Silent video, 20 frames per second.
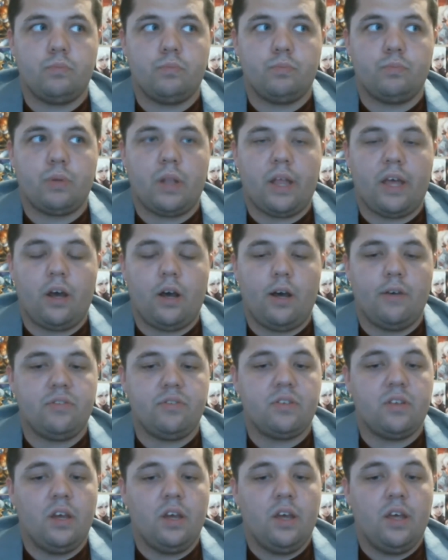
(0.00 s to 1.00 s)

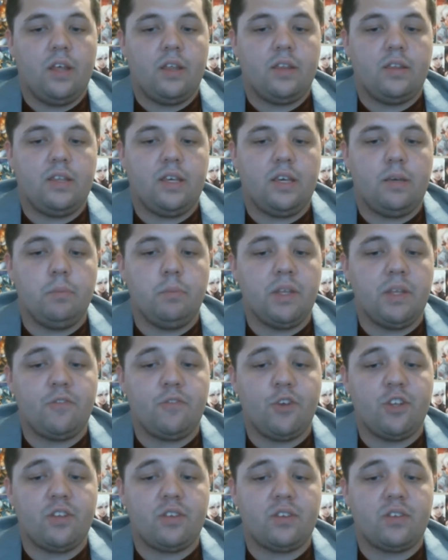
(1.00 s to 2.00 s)
playoffs, the
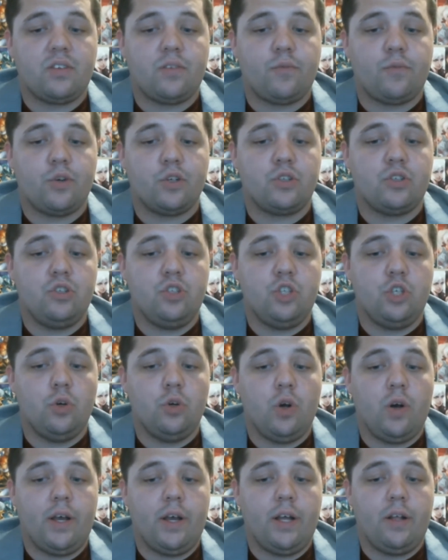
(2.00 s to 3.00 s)
Misfits versus
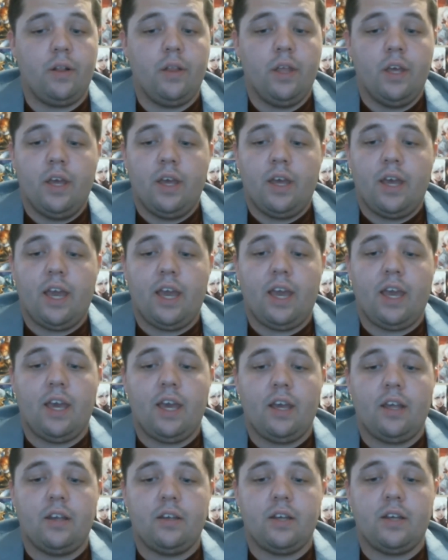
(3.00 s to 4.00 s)
UOL,
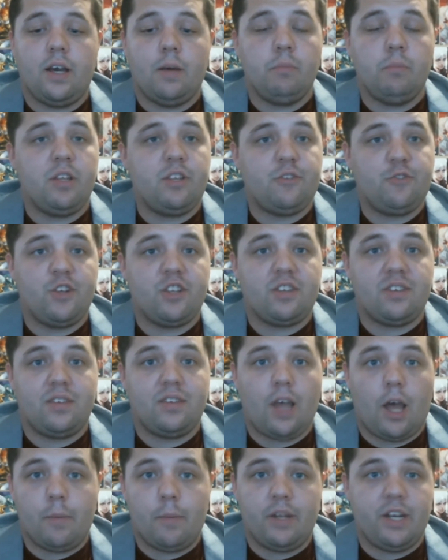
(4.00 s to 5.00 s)
and uh, Misfits
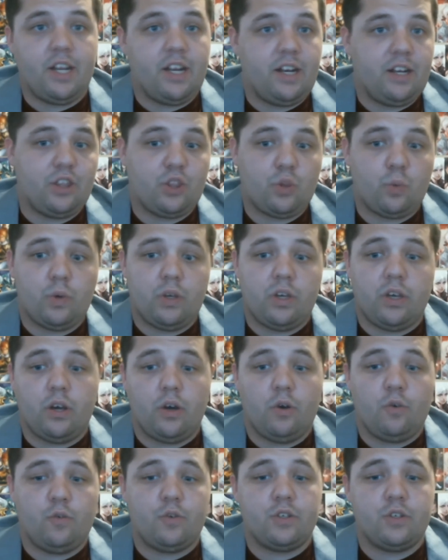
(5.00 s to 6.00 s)
dominated 3
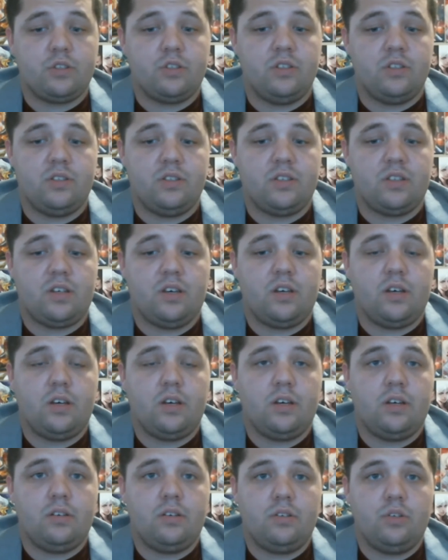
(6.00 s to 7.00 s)
0 versus
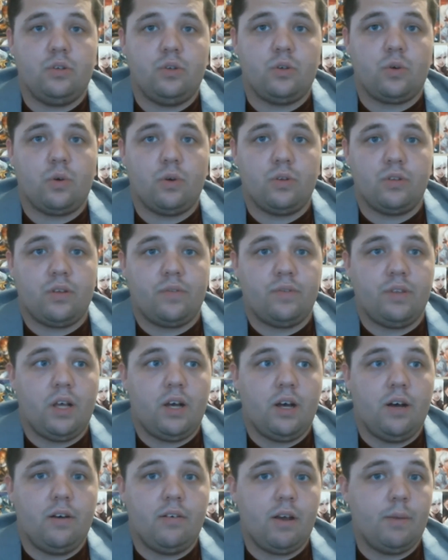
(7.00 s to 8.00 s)
Unicorns of
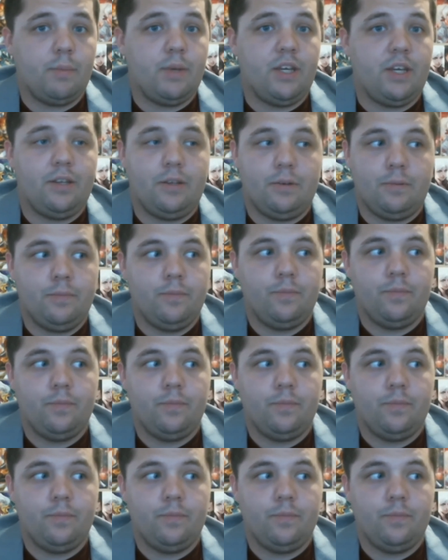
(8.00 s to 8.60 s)
Love. I mean,